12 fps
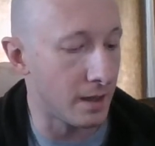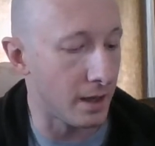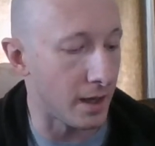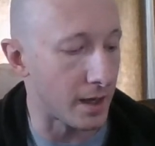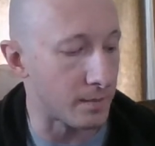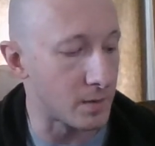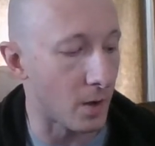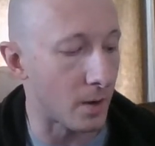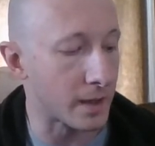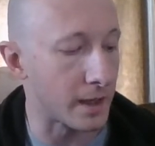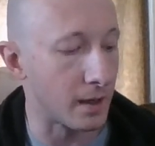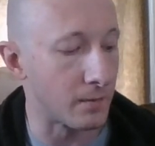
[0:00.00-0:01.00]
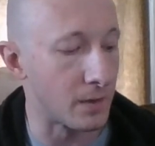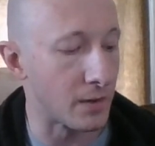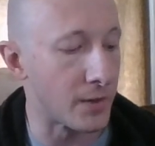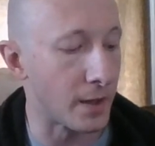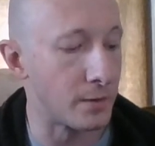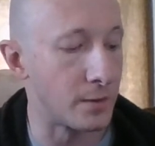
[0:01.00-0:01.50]
I am talking of the
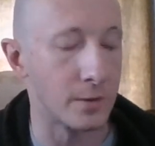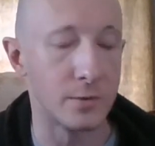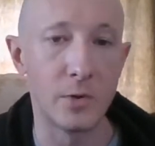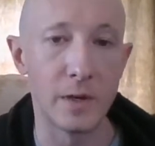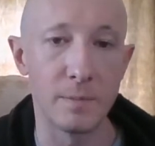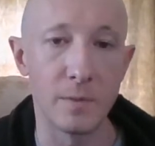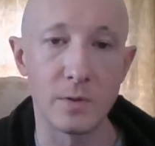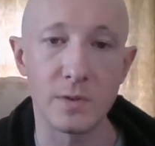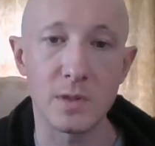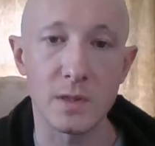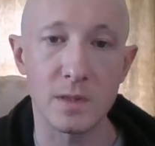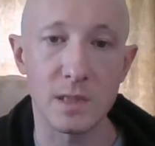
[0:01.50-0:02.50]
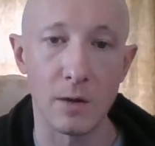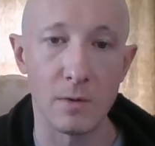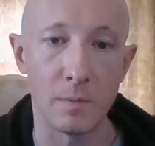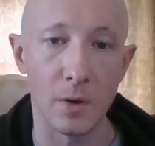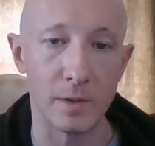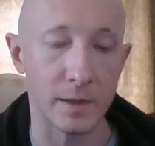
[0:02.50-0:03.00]
Thunder Dreamer's
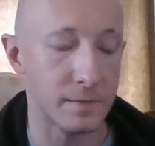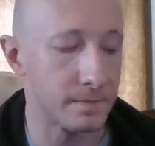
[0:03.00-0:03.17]
ceremony."